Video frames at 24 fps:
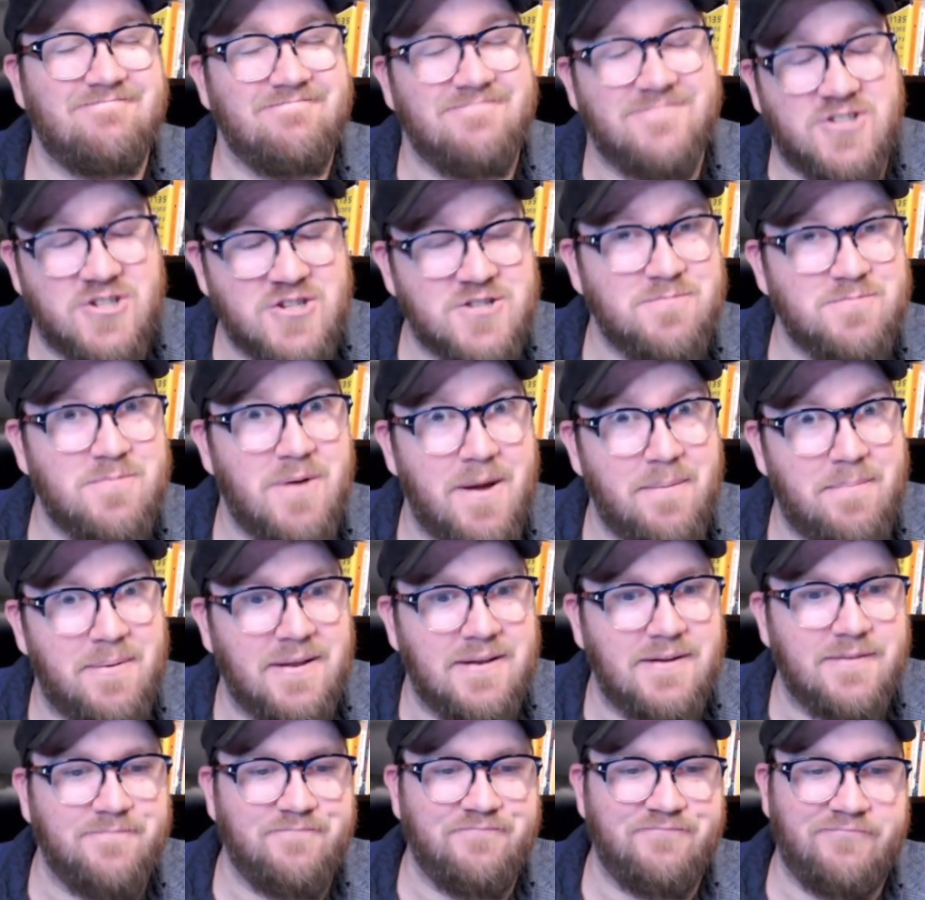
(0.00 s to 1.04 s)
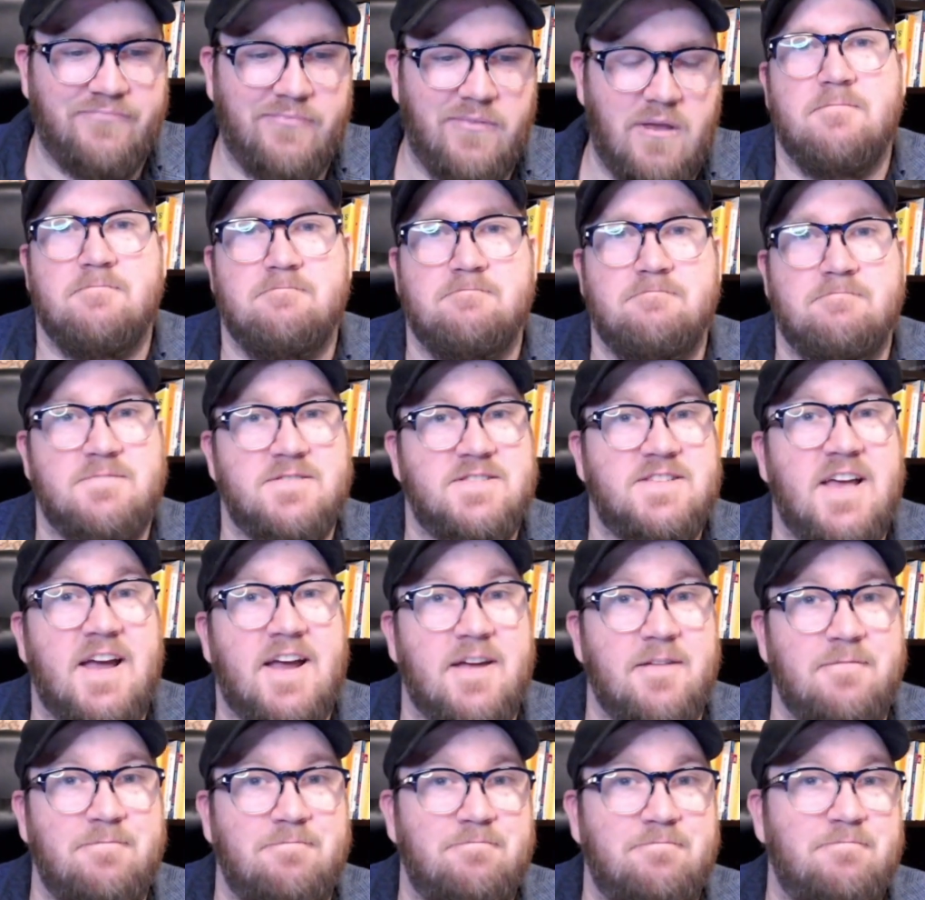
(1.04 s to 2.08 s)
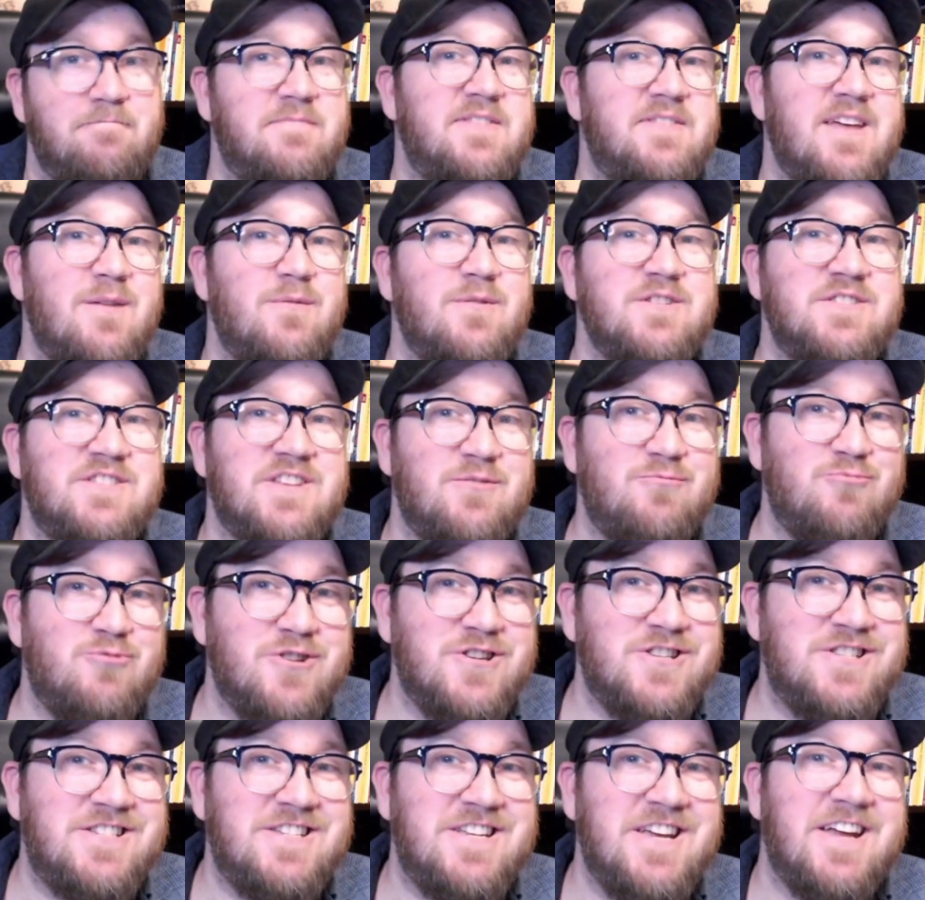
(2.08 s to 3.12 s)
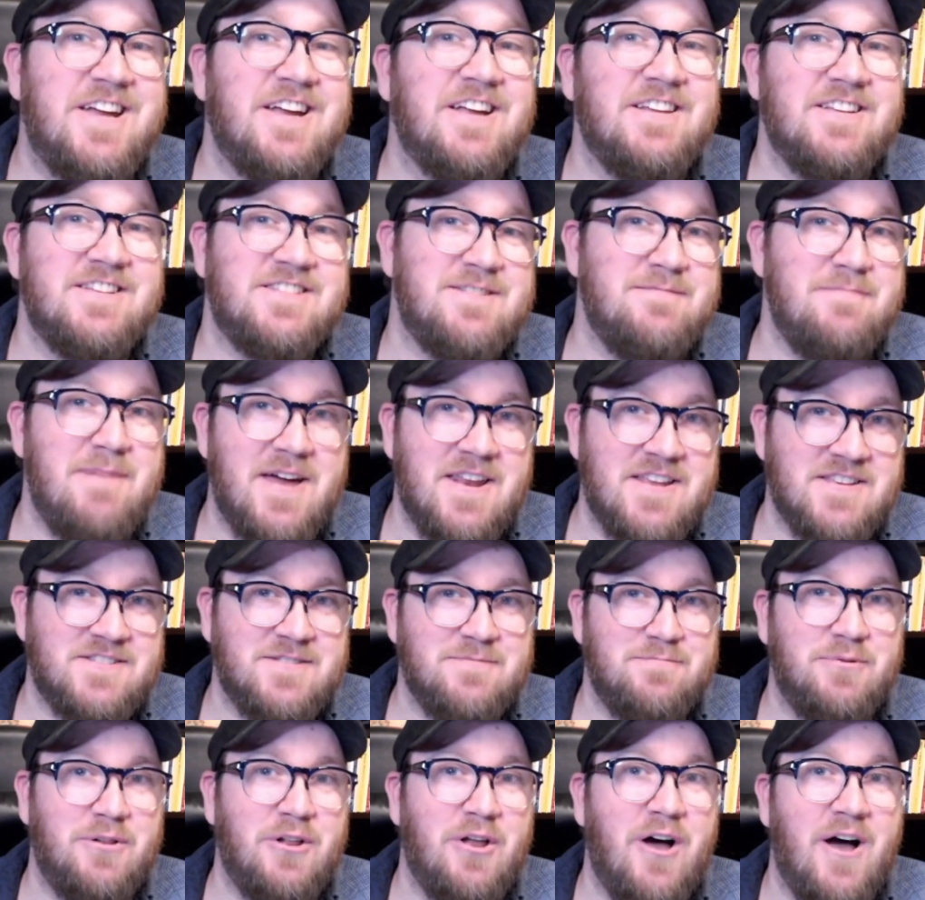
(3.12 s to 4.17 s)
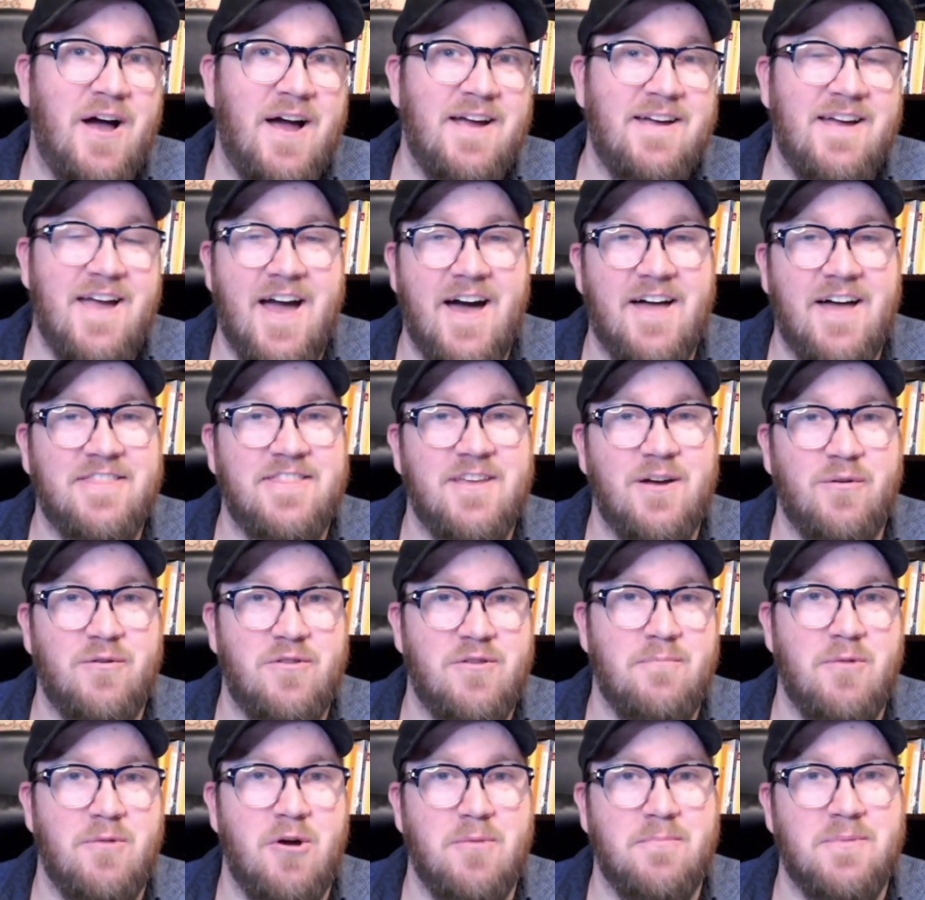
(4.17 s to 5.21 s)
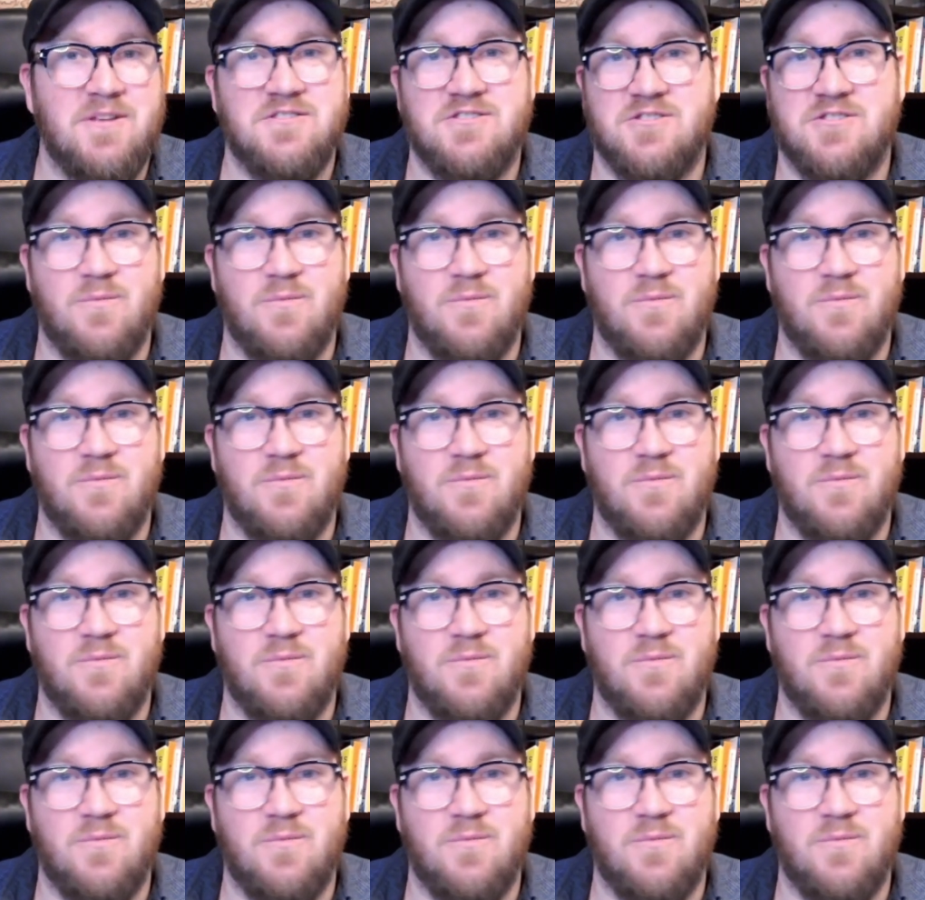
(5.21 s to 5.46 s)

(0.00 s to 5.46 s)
Just my opinion. Second, there is a ridiculous amount of supply out there at the moment.